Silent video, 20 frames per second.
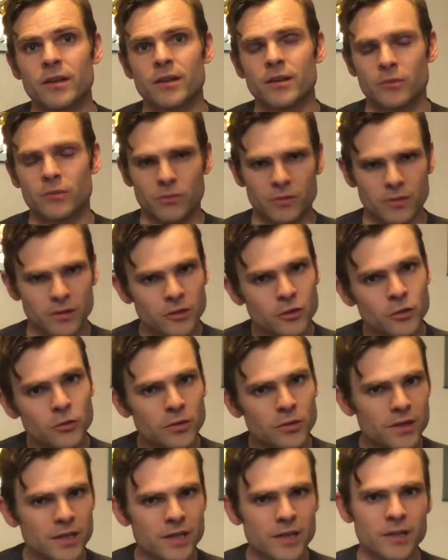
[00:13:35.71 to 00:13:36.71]
This was a new
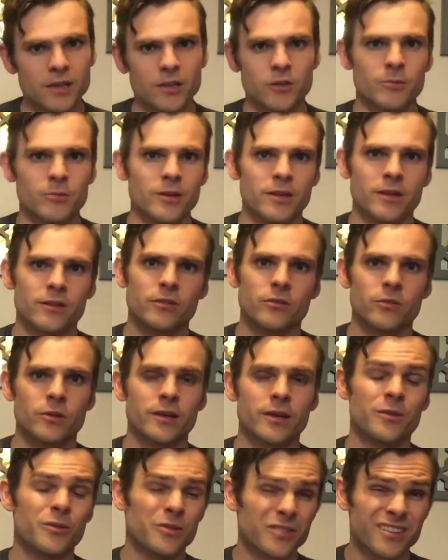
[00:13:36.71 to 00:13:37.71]
thing in human history,
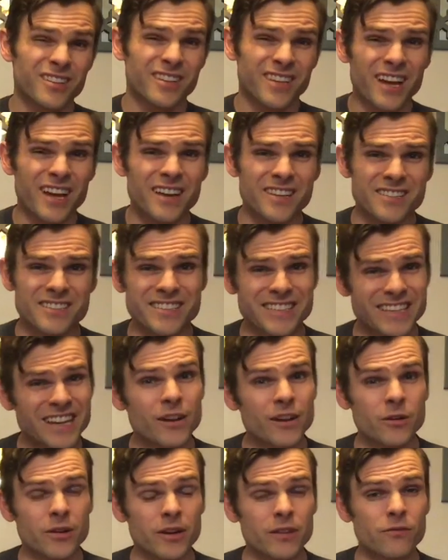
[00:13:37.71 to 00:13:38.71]
and it was kind of
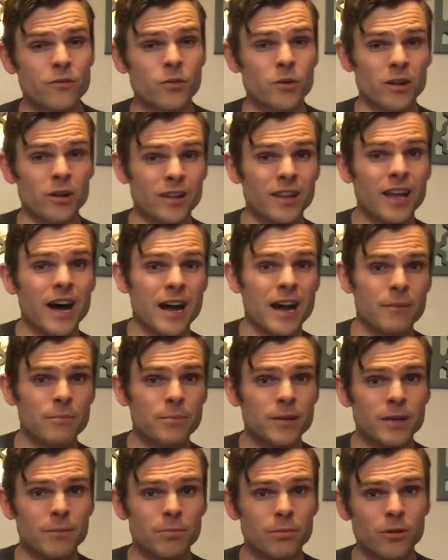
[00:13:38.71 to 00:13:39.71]
scary for a lot of
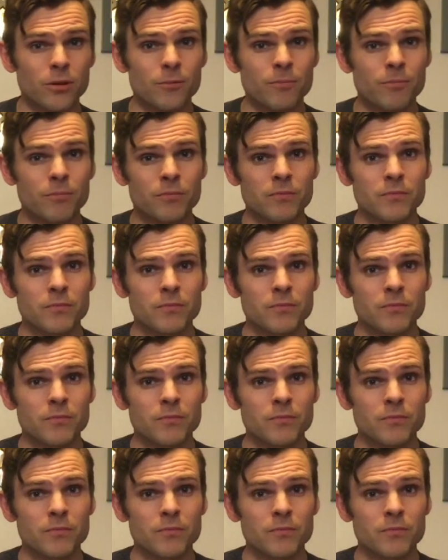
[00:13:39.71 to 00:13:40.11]
people.